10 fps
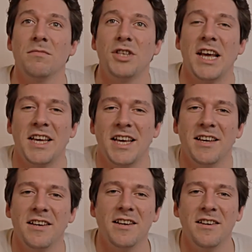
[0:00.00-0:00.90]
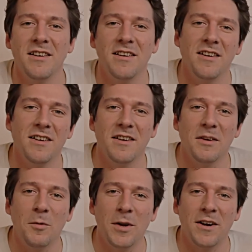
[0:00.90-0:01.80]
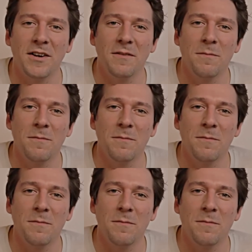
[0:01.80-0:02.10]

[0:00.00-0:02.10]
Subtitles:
shaky and weird.